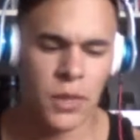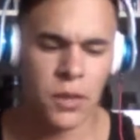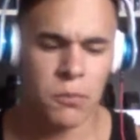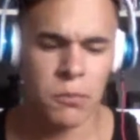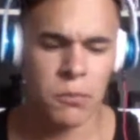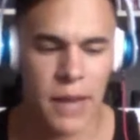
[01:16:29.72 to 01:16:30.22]

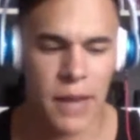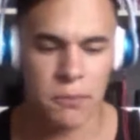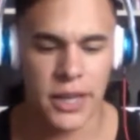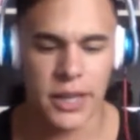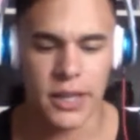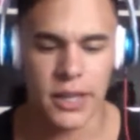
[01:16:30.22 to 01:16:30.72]

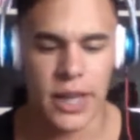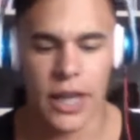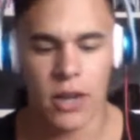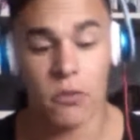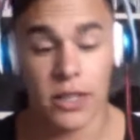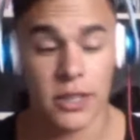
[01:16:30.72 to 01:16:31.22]
Brad Pitt, I
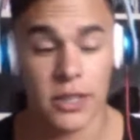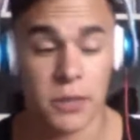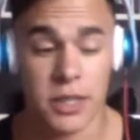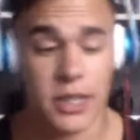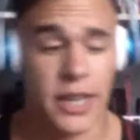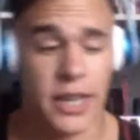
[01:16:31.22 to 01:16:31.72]
don't know what it is,
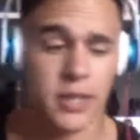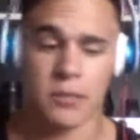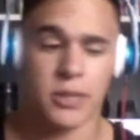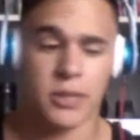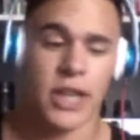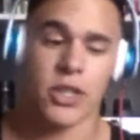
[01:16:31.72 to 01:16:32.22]
but this guy has an
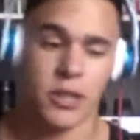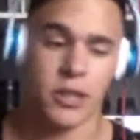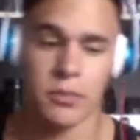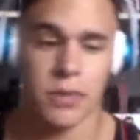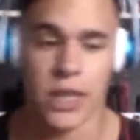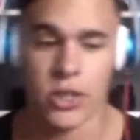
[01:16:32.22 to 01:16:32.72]

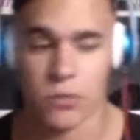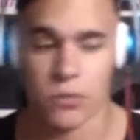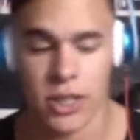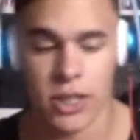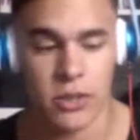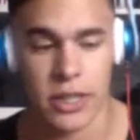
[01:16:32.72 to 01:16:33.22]
obsession
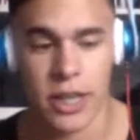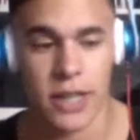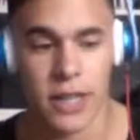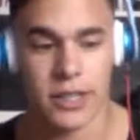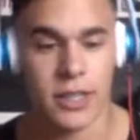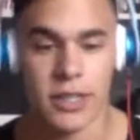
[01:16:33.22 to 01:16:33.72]
with killing
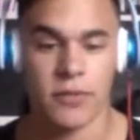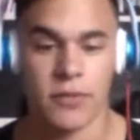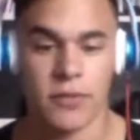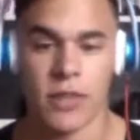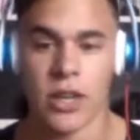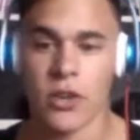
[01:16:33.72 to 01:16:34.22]
Nazis. He's
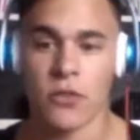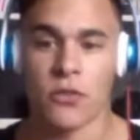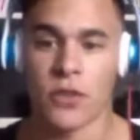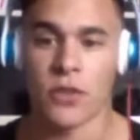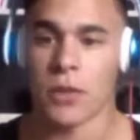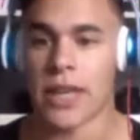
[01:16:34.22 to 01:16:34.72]
even in a new
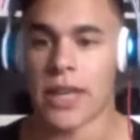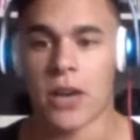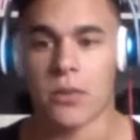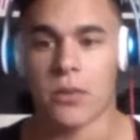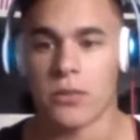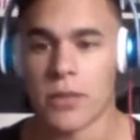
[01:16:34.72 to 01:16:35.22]
film coming
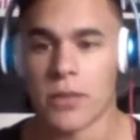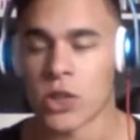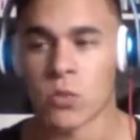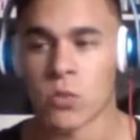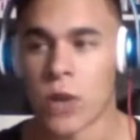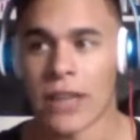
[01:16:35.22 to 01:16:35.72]
out about
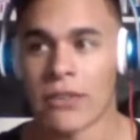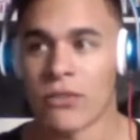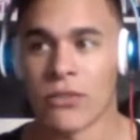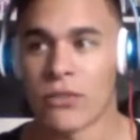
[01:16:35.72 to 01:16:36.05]
his wife.